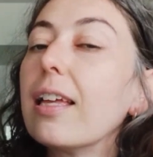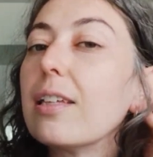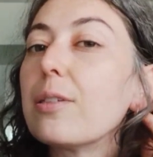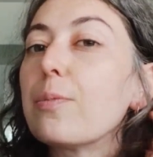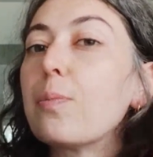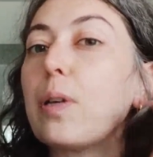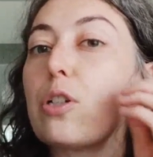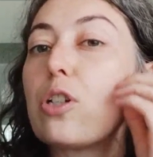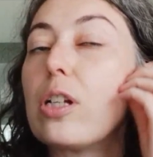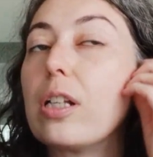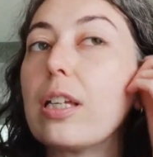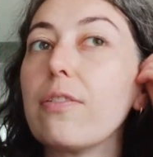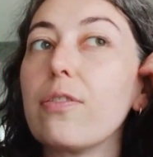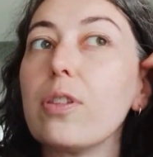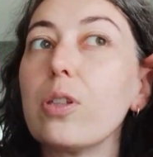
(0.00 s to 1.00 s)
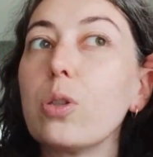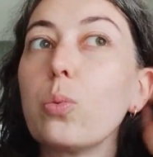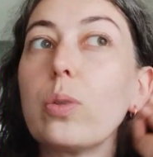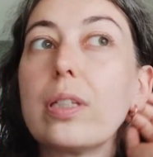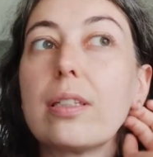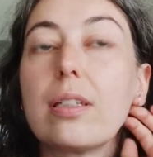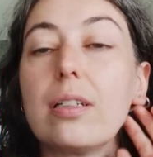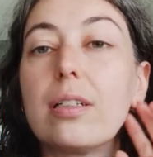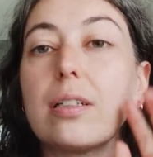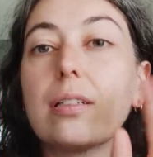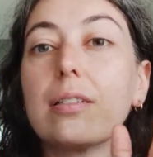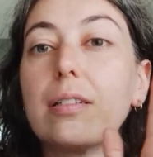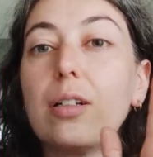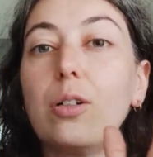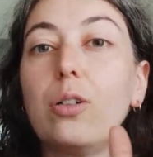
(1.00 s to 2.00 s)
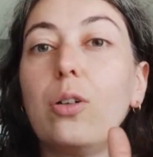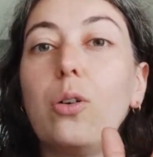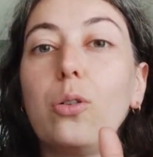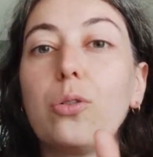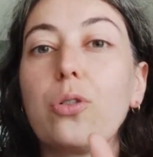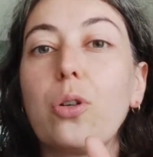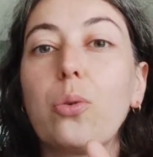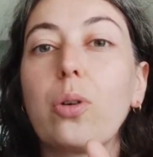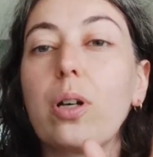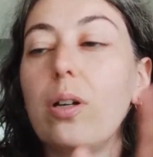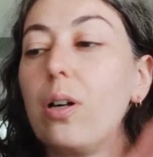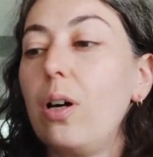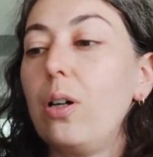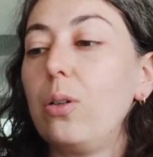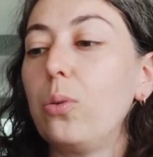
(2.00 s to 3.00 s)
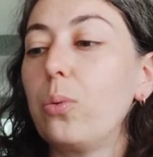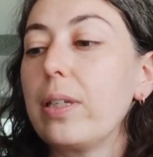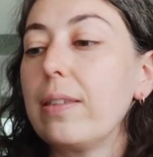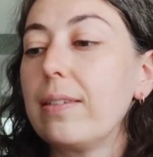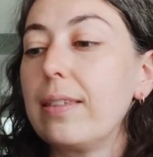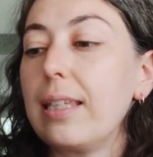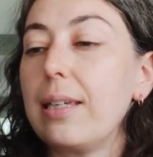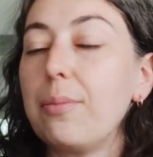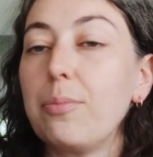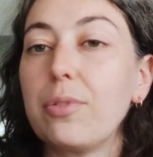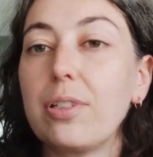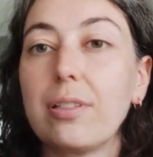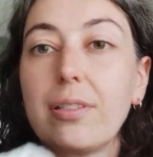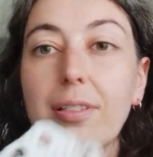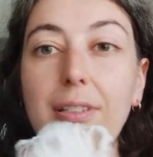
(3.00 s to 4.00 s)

Especially if the sweets are also Halloween themed.